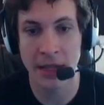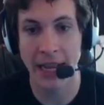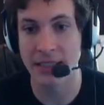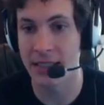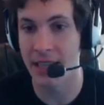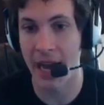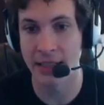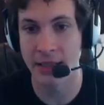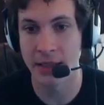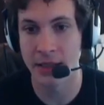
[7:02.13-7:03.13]
It's
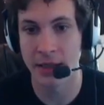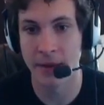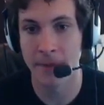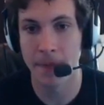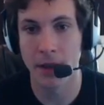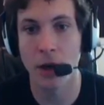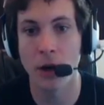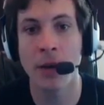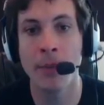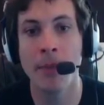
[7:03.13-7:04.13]
not.
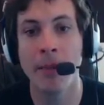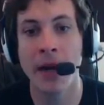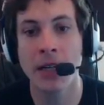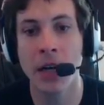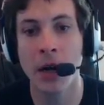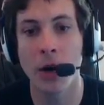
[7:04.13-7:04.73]
Oh, come here, bear. Oh,